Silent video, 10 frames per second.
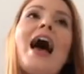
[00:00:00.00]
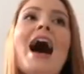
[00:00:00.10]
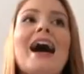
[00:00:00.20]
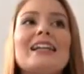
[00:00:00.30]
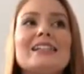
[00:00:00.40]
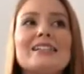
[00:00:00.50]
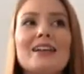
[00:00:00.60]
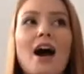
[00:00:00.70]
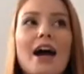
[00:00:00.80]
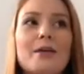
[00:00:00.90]
And
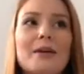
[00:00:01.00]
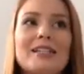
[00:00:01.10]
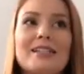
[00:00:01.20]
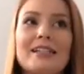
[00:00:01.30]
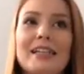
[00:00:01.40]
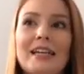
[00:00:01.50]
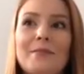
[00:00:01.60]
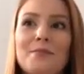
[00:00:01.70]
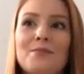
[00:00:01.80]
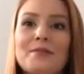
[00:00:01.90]
I
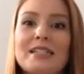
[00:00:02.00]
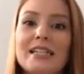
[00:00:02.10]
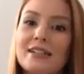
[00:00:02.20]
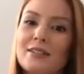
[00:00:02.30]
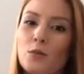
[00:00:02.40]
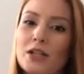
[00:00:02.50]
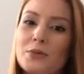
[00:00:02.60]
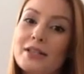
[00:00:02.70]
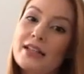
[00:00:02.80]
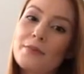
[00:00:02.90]
basically didn't want
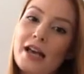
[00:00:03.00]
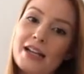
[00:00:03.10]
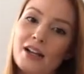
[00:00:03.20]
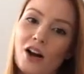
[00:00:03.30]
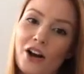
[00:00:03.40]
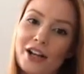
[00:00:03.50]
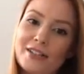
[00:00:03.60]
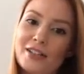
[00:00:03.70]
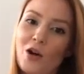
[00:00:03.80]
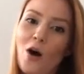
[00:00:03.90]
to accept that any longer,
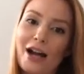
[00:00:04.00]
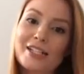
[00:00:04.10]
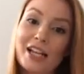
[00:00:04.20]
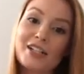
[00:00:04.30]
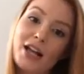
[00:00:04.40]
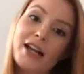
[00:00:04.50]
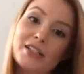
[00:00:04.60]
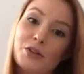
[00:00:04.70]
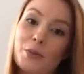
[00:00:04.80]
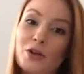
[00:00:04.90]
so I changed that
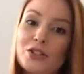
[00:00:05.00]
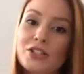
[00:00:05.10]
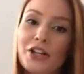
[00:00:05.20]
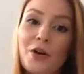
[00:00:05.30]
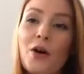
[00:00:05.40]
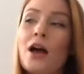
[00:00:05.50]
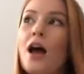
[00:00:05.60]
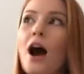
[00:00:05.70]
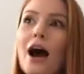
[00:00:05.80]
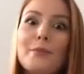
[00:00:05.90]
into a must. You know,
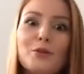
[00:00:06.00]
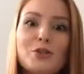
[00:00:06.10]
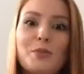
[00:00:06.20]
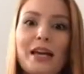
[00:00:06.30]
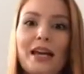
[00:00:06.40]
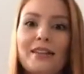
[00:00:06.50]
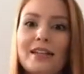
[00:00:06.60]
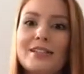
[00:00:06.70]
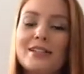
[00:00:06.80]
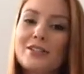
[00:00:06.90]
I must be
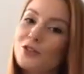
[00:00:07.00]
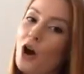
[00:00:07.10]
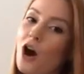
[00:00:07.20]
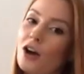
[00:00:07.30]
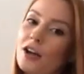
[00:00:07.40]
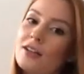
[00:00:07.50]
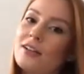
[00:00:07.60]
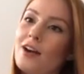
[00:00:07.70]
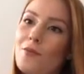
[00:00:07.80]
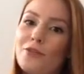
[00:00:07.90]
this strong,
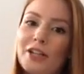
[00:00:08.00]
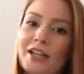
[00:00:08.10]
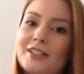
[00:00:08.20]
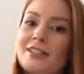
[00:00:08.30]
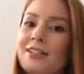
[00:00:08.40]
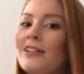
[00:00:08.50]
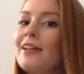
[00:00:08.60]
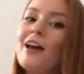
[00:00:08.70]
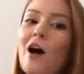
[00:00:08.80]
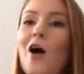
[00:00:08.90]
confident,
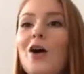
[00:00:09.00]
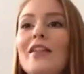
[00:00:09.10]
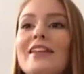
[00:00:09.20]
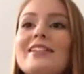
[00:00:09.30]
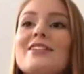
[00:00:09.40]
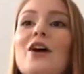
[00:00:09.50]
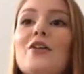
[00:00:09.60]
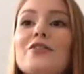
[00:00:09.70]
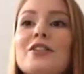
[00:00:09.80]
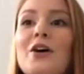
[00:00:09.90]
all of this
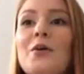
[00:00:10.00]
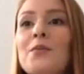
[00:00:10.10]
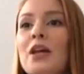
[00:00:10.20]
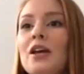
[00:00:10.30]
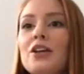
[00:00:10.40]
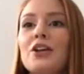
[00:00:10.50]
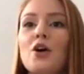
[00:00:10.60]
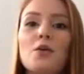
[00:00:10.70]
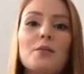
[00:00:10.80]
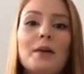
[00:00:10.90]
stuff. So, you
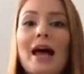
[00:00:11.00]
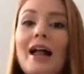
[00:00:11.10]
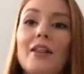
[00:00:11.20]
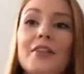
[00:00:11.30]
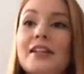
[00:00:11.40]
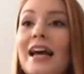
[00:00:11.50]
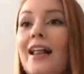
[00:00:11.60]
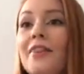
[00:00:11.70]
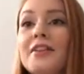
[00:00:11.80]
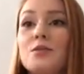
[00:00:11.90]
know, health
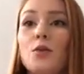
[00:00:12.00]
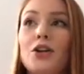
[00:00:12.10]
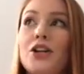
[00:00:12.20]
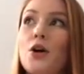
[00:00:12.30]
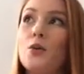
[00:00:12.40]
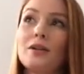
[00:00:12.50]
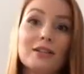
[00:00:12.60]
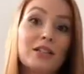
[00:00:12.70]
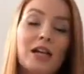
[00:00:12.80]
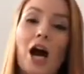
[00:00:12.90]
is one. You know,
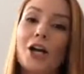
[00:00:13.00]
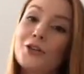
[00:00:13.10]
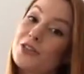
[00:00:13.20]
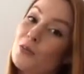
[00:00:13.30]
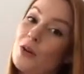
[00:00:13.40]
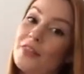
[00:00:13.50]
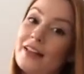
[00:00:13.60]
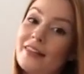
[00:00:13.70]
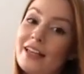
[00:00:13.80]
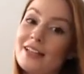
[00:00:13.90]
are you someone
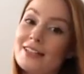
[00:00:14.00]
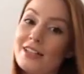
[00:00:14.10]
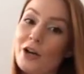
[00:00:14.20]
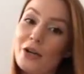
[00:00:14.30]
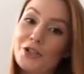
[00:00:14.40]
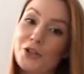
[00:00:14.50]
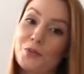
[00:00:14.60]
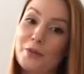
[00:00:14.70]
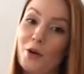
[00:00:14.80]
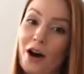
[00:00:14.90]
that thinks, you know, I should
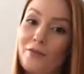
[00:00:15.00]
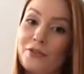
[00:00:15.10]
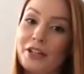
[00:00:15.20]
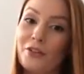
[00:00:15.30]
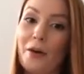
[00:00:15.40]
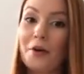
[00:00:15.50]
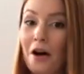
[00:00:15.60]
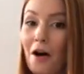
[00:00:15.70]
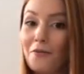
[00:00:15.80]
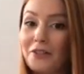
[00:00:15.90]
be more confident, or I'm
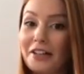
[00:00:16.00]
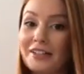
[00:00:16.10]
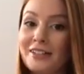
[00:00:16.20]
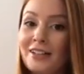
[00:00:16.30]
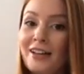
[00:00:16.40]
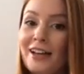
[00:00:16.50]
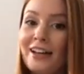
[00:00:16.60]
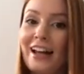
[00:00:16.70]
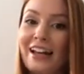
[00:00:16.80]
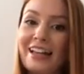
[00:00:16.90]
not confident?
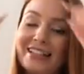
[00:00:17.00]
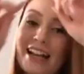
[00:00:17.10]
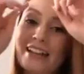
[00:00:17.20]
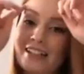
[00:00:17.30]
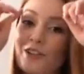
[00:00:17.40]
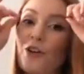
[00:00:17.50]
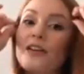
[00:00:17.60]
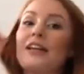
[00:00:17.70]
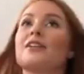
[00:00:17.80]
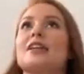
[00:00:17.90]
Like, is that the
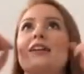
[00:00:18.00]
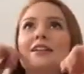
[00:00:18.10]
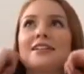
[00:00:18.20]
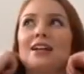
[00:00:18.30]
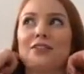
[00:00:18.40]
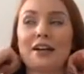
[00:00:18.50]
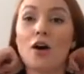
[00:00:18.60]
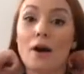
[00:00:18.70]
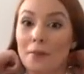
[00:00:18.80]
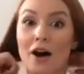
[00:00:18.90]
story that you tell yourself, like,
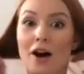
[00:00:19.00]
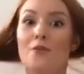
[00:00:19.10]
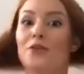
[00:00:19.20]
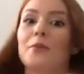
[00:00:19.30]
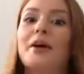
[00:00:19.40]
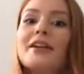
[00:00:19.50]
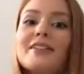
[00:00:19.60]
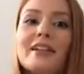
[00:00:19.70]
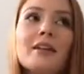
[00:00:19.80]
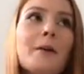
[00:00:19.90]
oh, I'm not a confident
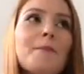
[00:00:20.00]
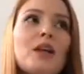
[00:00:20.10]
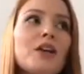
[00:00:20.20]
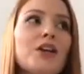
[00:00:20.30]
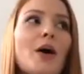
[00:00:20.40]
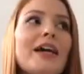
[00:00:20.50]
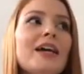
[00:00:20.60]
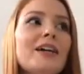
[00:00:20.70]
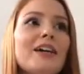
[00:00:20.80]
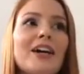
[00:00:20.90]
person? You know, I
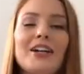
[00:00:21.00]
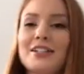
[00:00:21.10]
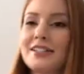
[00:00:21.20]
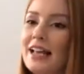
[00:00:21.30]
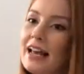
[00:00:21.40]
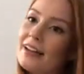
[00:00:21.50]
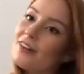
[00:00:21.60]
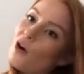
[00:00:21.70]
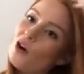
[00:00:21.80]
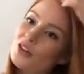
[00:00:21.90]
hear girls say it
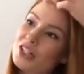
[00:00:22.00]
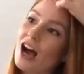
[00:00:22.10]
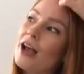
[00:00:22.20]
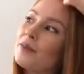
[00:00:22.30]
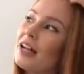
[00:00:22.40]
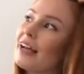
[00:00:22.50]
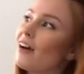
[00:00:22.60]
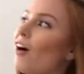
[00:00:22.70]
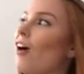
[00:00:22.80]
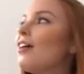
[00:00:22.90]
all the time. They're like,
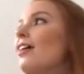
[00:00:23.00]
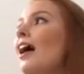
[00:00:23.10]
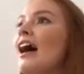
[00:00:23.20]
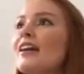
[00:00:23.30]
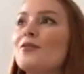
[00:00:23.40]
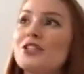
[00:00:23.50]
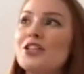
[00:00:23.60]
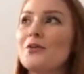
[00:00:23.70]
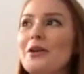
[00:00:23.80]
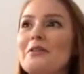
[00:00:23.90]
oh, I'd love to
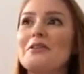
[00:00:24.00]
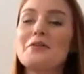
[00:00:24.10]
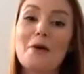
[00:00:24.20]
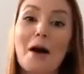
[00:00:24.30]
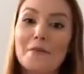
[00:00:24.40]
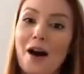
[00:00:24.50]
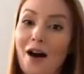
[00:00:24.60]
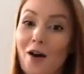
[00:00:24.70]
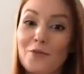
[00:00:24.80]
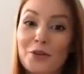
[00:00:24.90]
do what you do, but I'm not
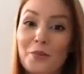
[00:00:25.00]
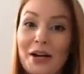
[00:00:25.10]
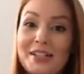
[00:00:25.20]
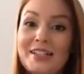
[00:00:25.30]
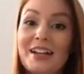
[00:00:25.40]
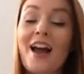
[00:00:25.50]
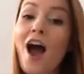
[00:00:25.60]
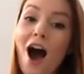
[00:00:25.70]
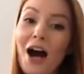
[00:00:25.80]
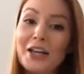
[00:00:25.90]
a confident person.
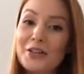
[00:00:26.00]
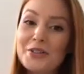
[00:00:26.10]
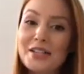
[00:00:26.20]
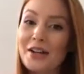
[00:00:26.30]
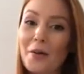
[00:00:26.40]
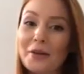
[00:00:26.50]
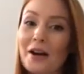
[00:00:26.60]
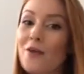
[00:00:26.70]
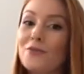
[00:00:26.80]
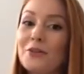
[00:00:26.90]
I used to not be a
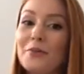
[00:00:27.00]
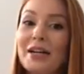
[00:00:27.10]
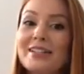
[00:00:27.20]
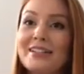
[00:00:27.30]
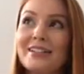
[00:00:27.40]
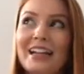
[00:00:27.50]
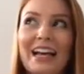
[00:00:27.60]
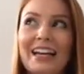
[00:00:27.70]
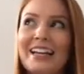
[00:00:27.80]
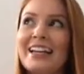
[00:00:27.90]
confident person,
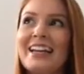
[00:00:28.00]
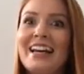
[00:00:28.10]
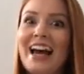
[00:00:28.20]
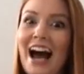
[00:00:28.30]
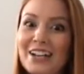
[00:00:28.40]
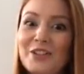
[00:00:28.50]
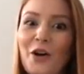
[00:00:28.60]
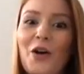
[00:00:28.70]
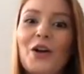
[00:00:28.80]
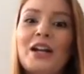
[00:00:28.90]
like, at
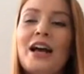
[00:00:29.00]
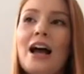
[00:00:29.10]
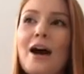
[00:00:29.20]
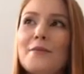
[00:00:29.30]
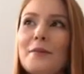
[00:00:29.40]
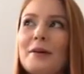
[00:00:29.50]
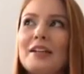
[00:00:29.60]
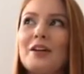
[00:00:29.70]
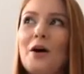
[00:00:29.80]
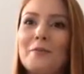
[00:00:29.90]
all.
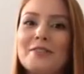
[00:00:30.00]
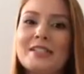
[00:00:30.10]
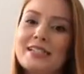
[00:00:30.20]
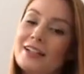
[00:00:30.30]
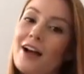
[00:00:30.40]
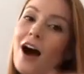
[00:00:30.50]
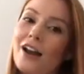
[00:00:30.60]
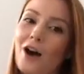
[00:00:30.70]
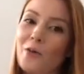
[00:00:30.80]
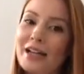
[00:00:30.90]
I've still got
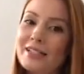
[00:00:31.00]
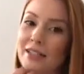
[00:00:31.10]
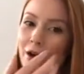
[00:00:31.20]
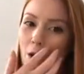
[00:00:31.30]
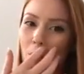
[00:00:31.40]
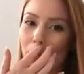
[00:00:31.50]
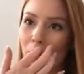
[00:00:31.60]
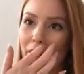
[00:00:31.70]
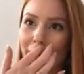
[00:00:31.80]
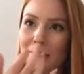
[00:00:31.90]
a long way to go,
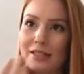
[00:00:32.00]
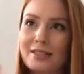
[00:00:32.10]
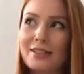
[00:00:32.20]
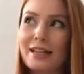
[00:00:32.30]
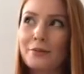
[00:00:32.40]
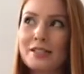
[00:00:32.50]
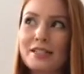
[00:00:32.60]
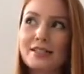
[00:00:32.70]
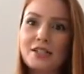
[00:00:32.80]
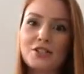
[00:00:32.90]
but it was a
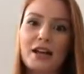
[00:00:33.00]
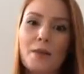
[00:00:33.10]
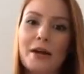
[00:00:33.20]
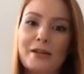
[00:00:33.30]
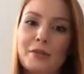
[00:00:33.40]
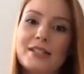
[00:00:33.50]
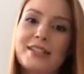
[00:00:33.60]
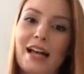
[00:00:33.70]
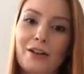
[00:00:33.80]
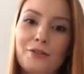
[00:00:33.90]
decision that I made in
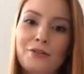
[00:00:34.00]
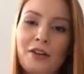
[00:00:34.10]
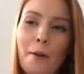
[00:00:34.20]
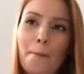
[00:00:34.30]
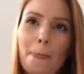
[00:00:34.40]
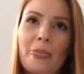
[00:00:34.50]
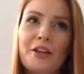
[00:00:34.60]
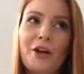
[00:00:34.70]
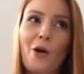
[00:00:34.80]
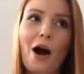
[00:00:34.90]
myself.
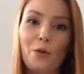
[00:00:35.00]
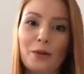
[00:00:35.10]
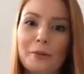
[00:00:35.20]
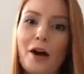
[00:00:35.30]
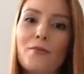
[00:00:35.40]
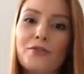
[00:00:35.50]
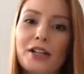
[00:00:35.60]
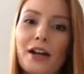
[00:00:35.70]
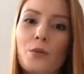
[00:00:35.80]
You know, I will be confident.